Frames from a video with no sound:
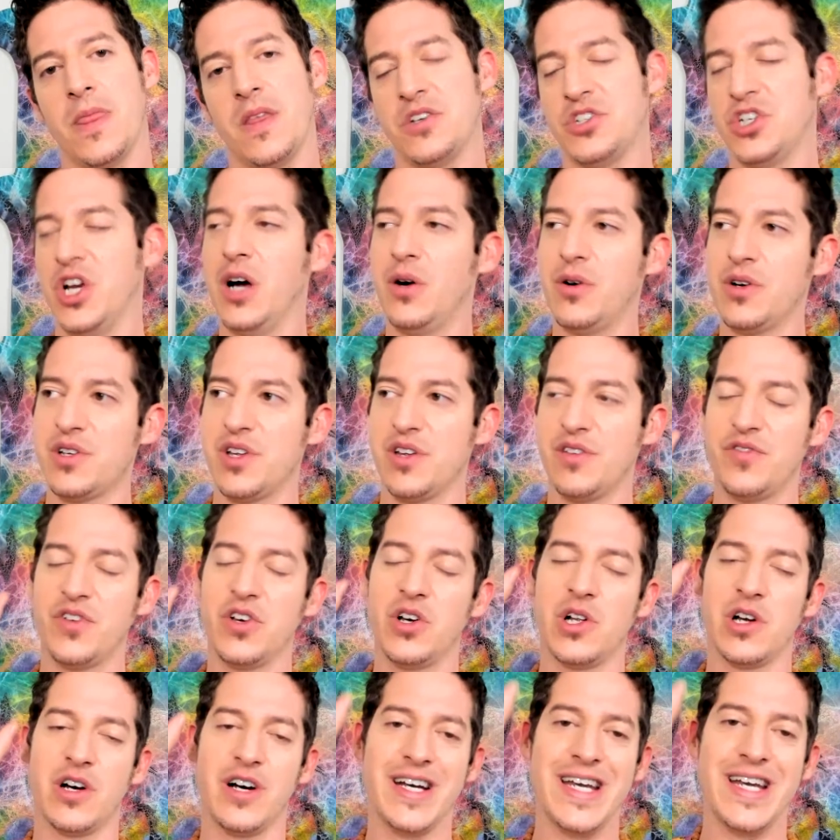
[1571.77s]
Chakras, I
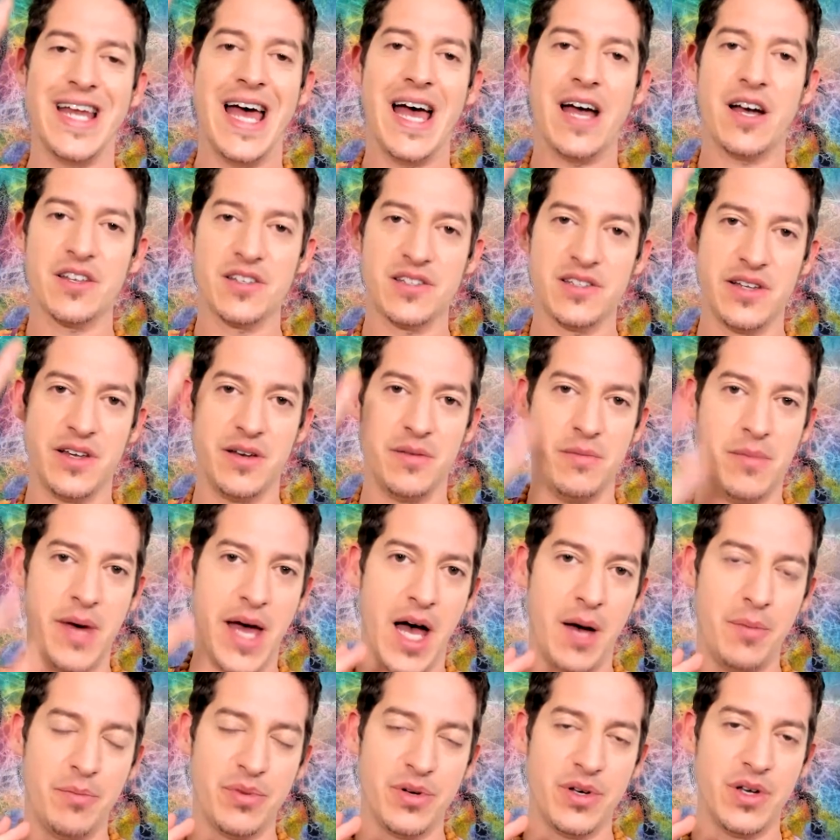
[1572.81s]
feel, are an excellent
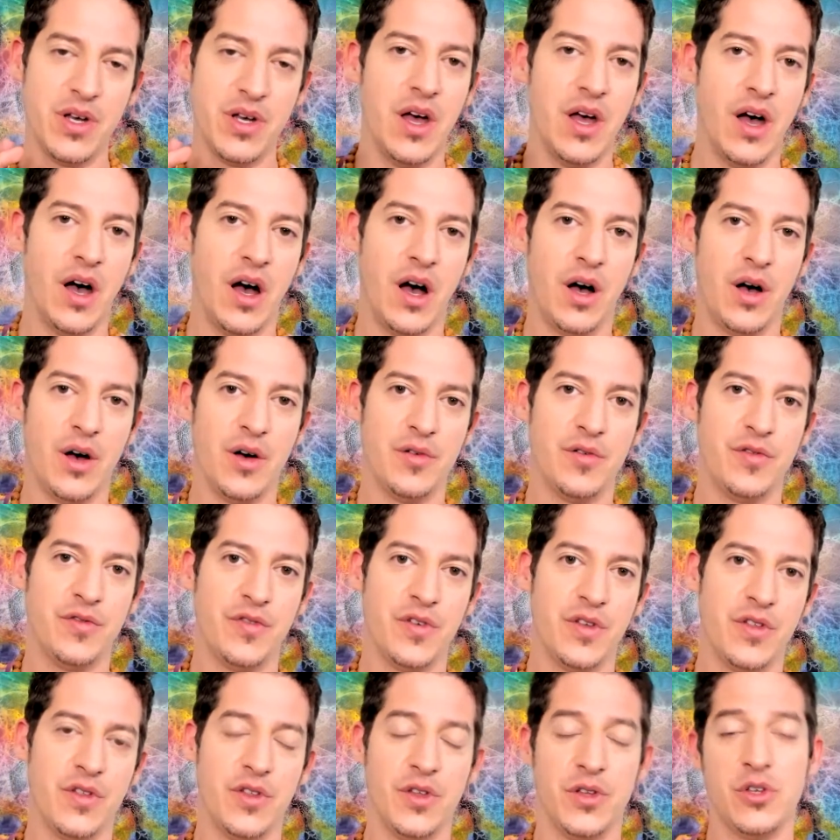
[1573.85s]
map of
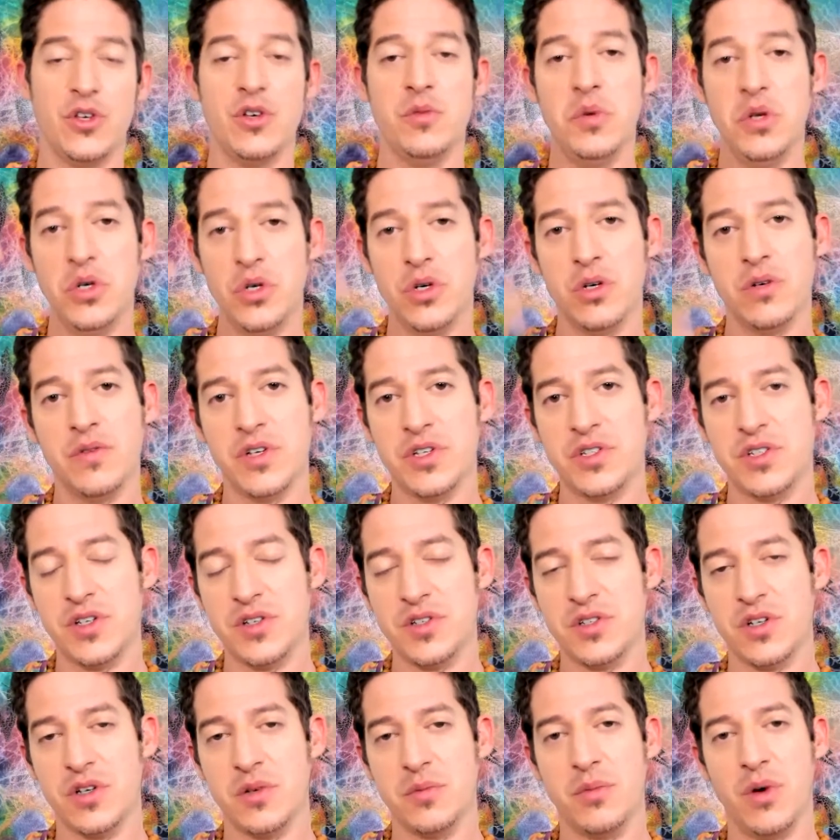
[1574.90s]
the human nervous
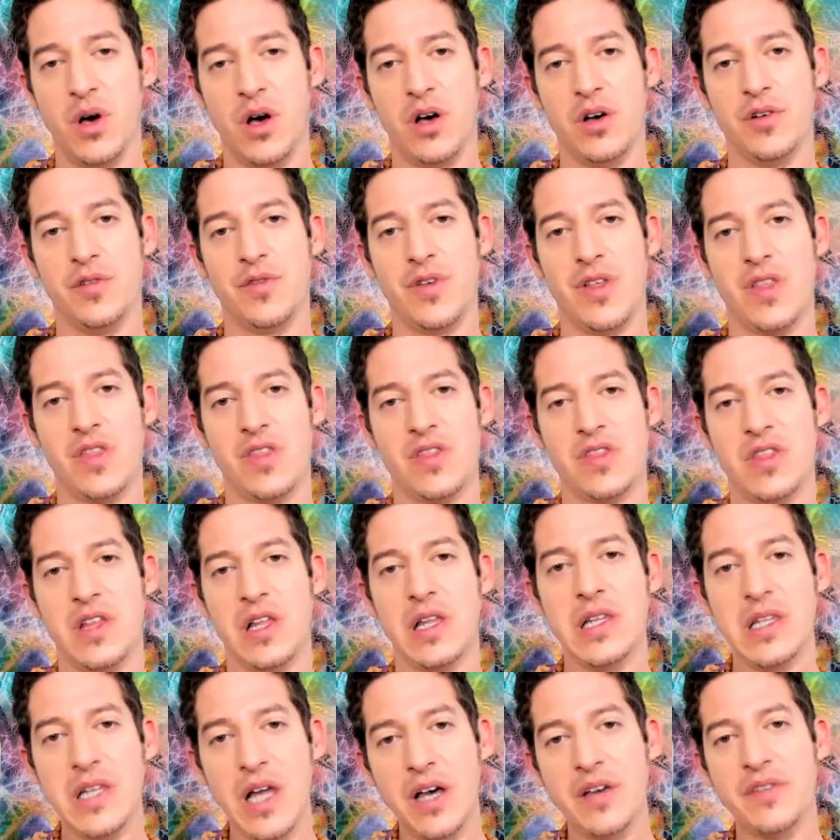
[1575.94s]
system, of the
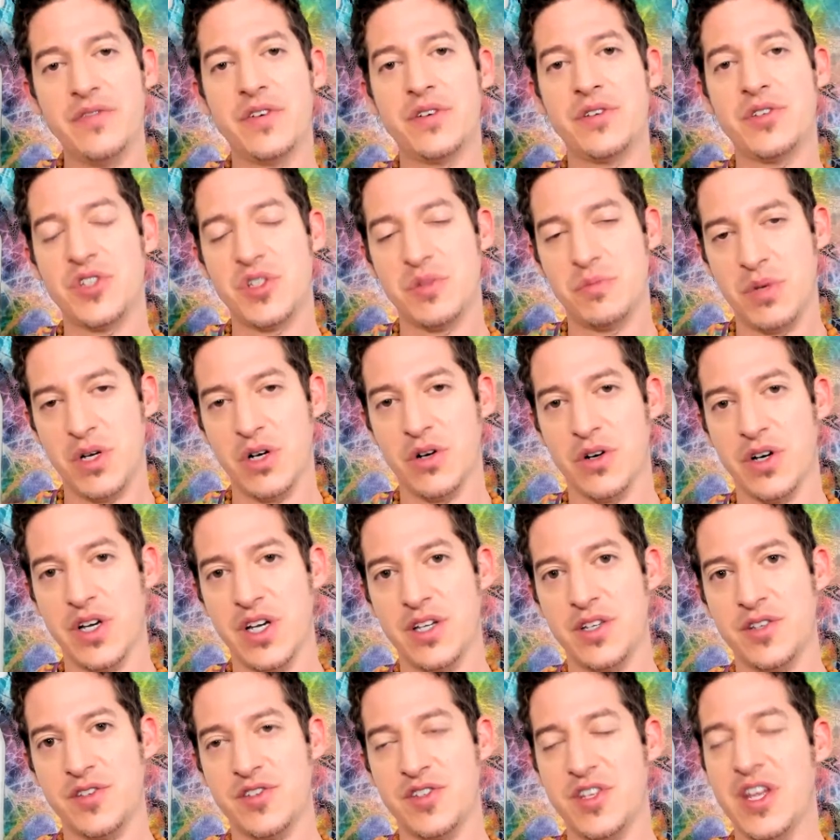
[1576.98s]
life
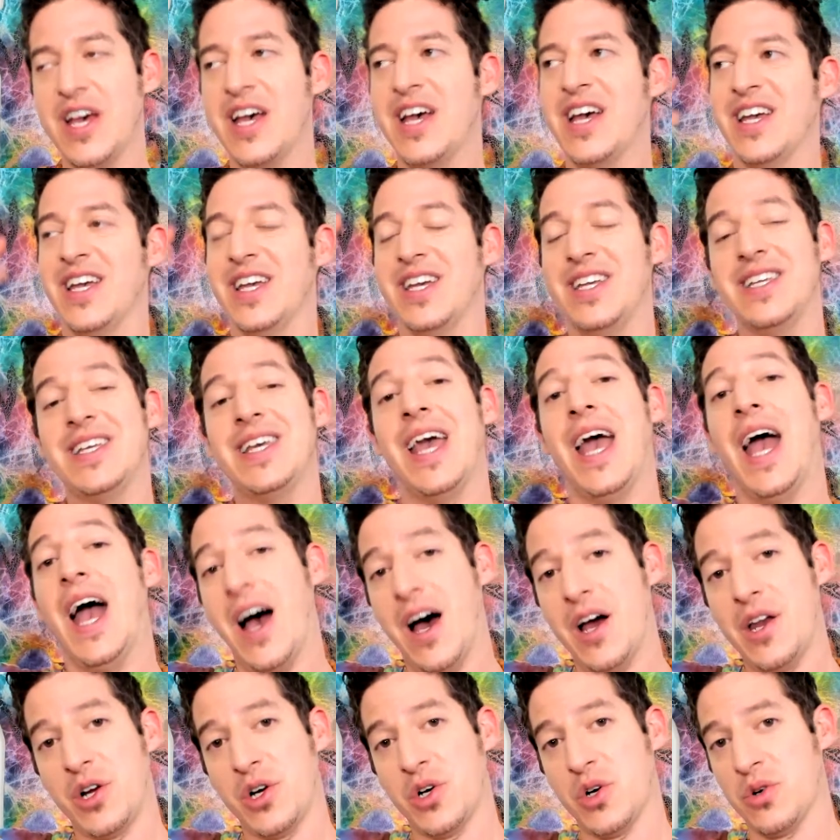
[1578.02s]
experience in
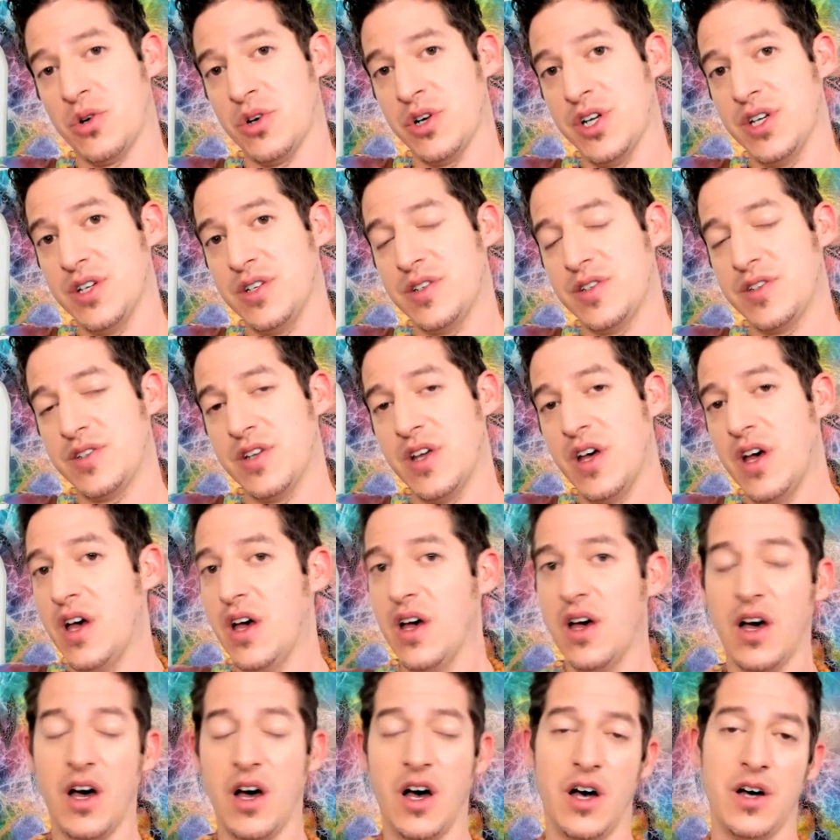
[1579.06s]
categories
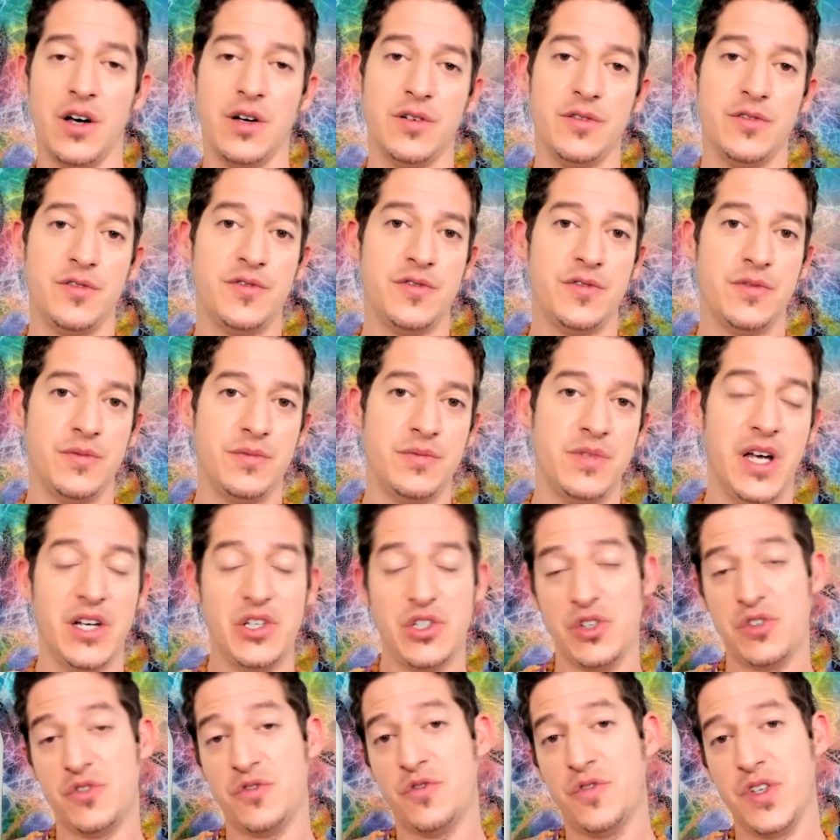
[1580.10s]
of not
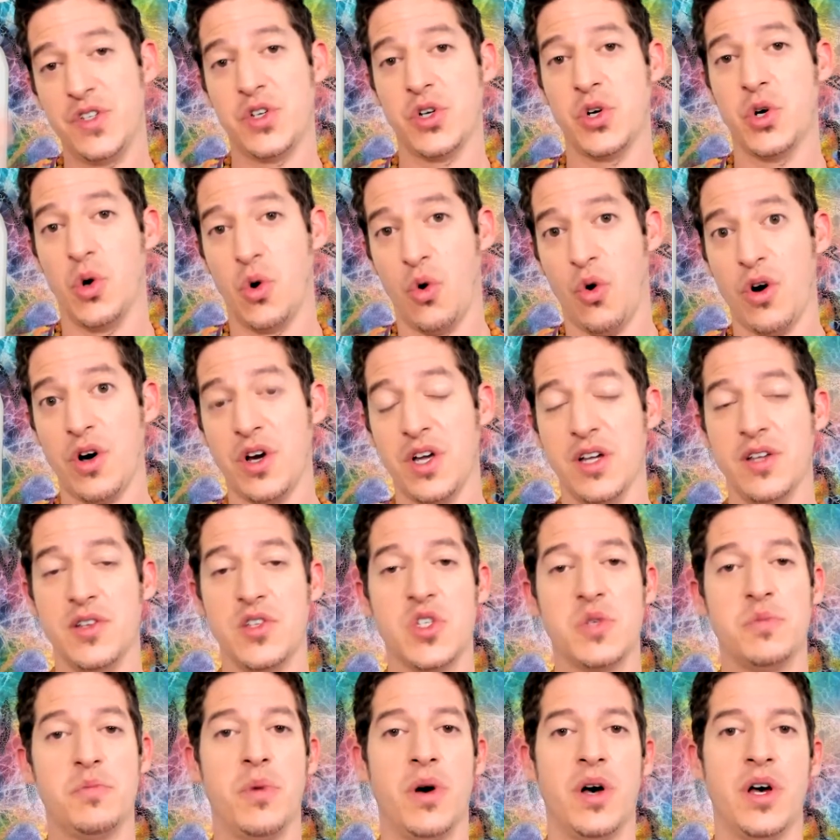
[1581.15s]
just physical
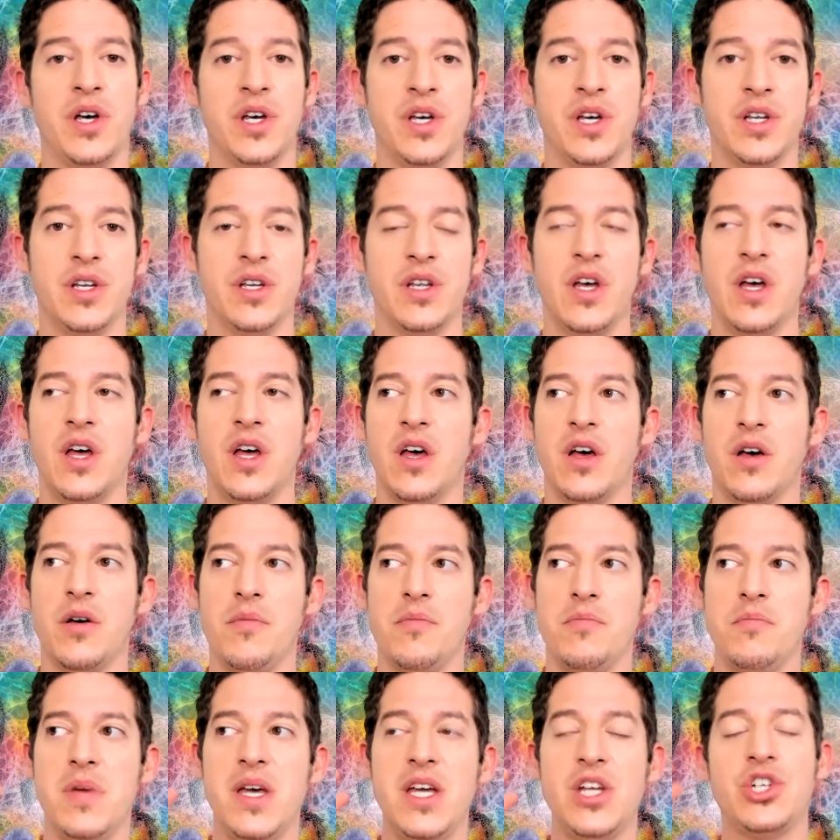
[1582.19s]
organs, but
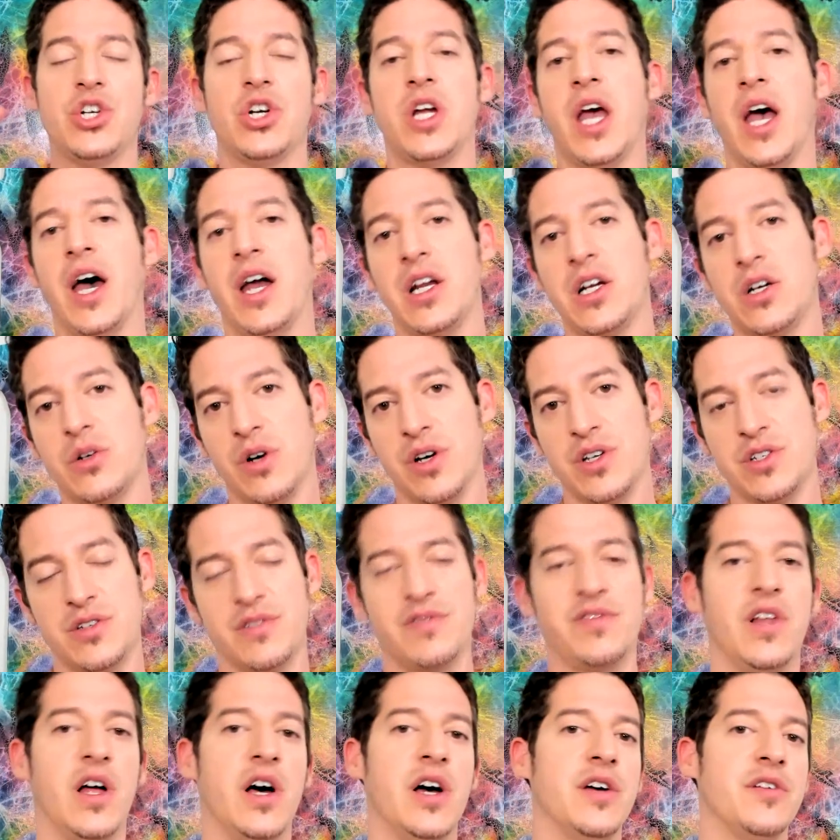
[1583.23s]
major categories
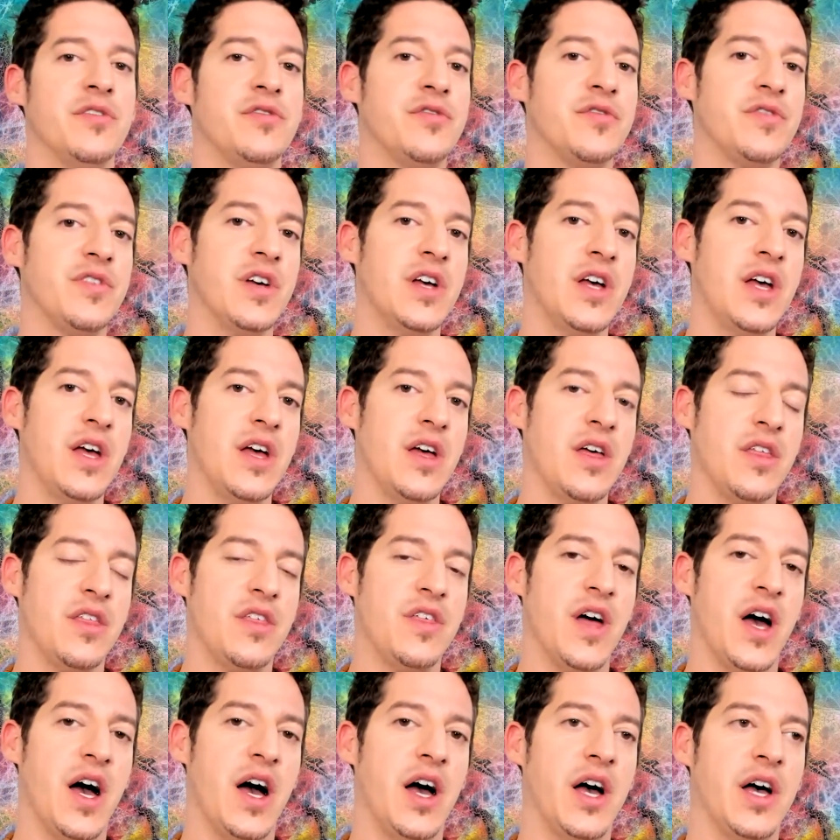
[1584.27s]
of life
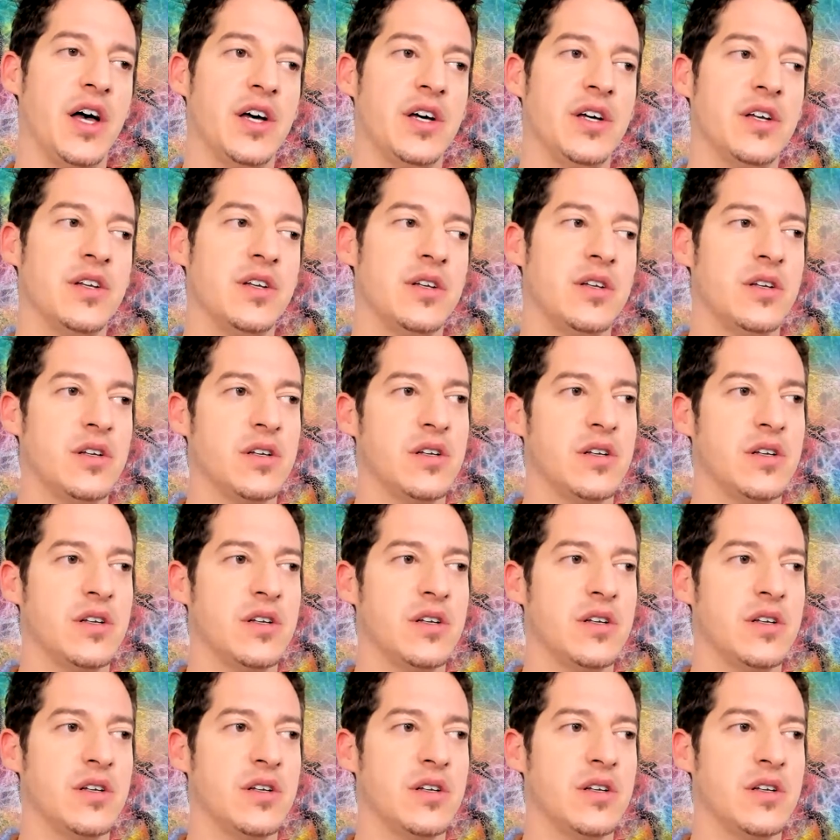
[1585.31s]
that,